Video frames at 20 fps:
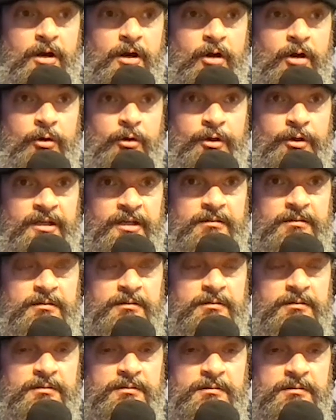owning
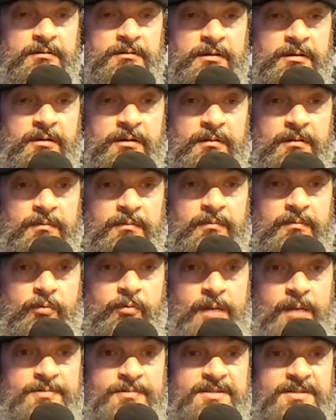the
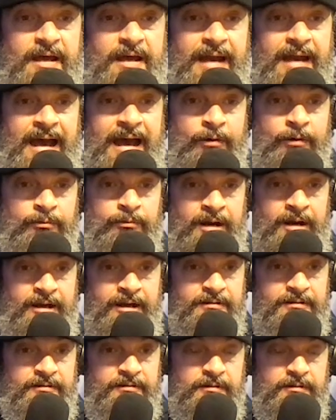website
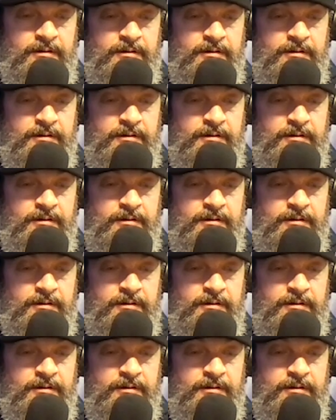outright.